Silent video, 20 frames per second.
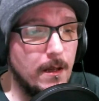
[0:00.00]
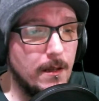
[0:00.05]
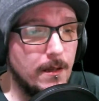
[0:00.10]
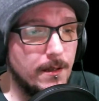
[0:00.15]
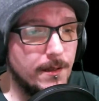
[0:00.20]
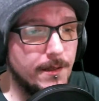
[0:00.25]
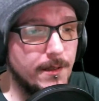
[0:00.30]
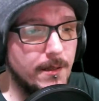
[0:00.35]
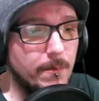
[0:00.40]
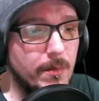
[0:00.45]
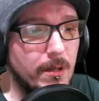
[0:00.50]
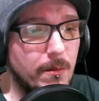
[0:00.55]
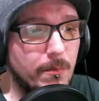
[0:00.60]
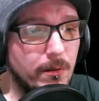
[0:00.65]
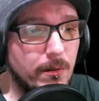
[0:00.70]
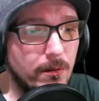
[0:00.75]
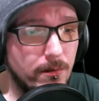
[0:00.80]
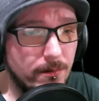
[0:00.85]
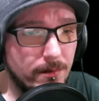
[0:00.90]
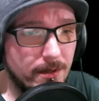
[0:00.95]
some
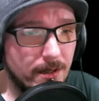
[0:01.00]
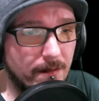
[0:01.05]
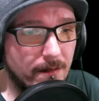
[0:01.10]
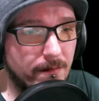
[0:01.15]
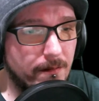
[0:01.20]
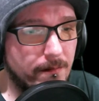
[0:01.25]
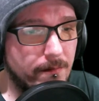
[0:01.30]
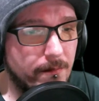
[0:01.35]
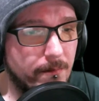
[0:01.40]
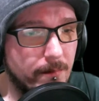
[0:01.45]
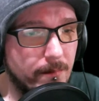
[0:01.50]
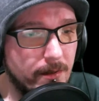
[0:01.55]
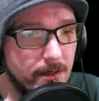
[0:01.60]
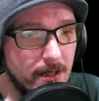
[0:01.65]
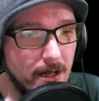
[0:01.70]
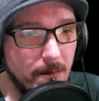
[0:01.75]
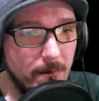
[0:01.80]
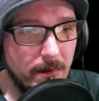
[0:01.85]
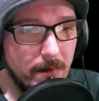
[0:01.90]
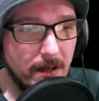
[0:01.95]
people who suffer from the
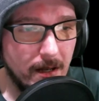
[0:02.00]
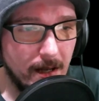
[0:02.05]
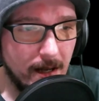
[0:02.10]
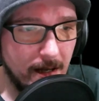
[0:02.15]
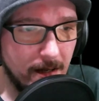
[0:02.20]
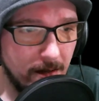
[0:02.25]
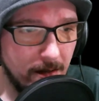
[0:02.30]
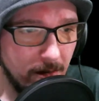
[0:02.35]
same thing I